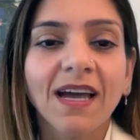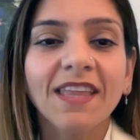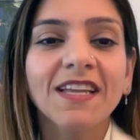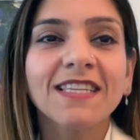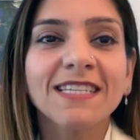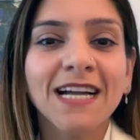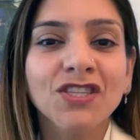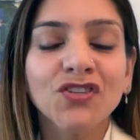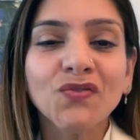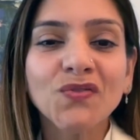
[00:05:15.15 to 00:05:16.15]
I think,
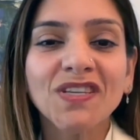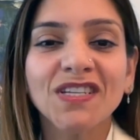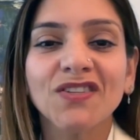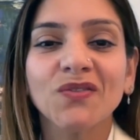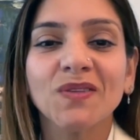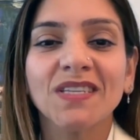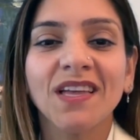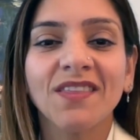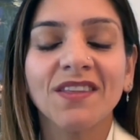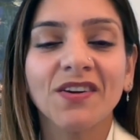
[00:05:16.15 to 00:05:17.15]
Don, two things you
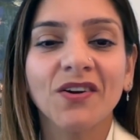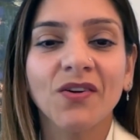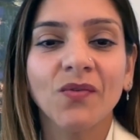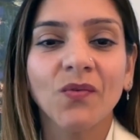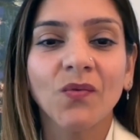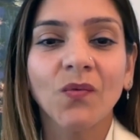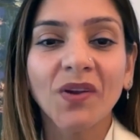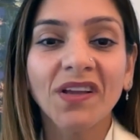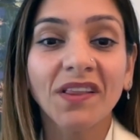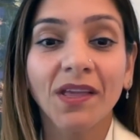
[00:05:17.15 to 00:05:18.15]
said that are
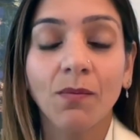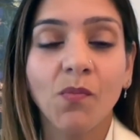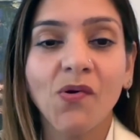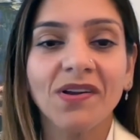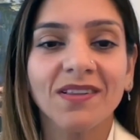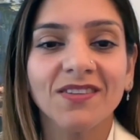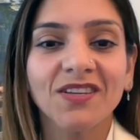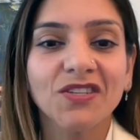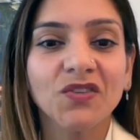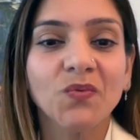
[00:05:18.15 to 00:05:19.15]
really important.
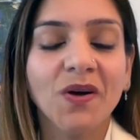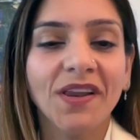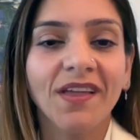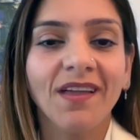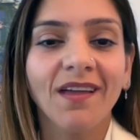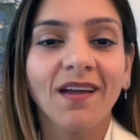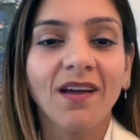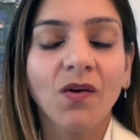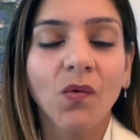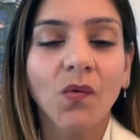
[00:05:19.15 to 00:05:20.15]
So I just want to
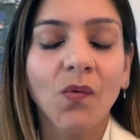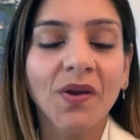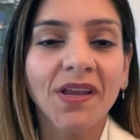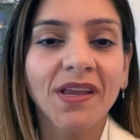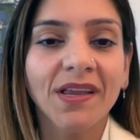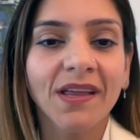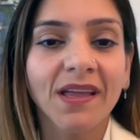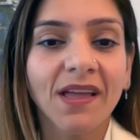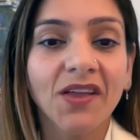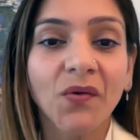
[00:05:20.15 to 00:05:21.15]

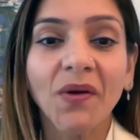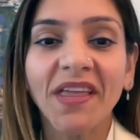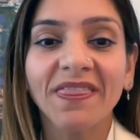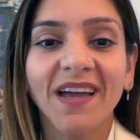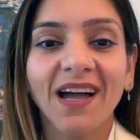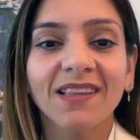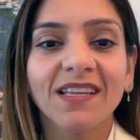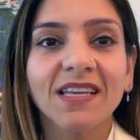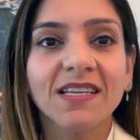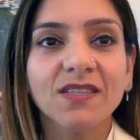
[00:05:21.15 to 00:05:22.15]
reiterate that
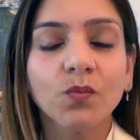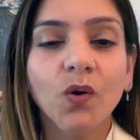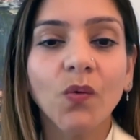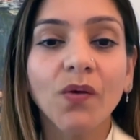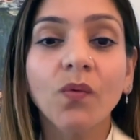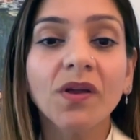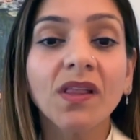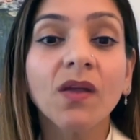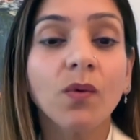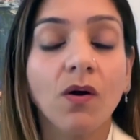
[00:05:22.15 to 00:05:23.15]
is what we
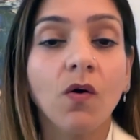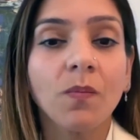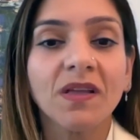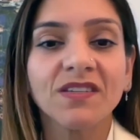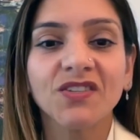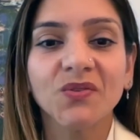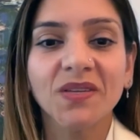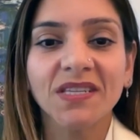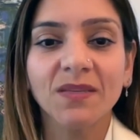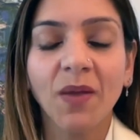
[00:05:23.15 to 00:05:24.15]
really were hoping to do
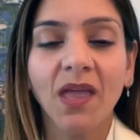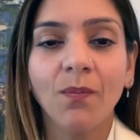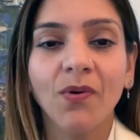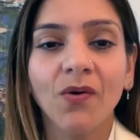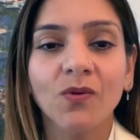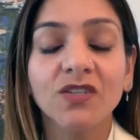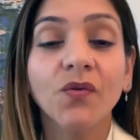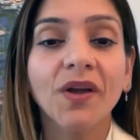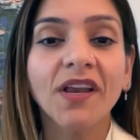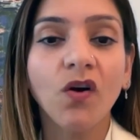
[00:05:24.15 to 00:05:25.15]
in this paper was
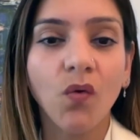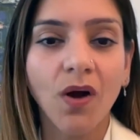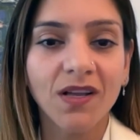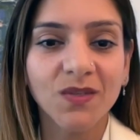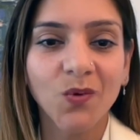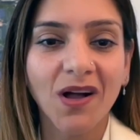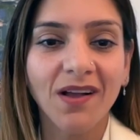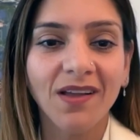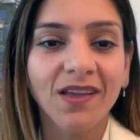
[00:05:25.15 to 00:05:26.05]
create a crosswalk.